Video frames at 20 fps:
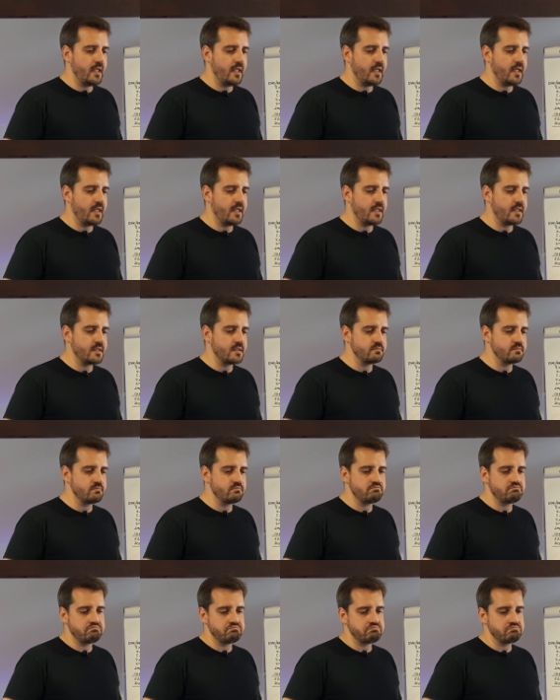a
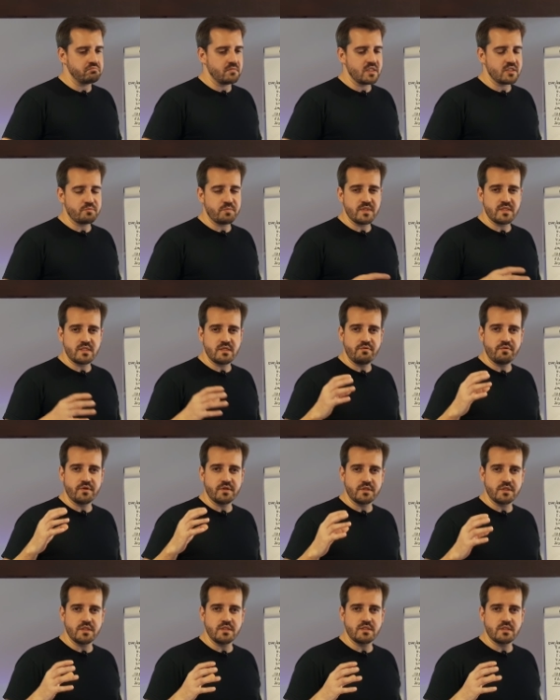
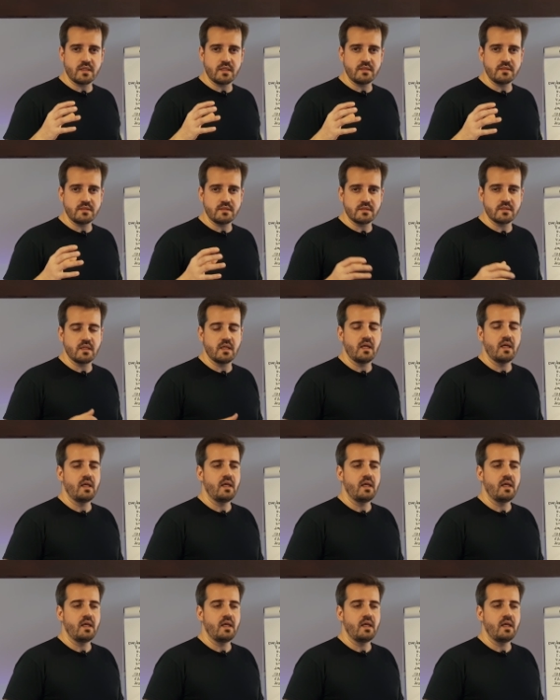specific distance,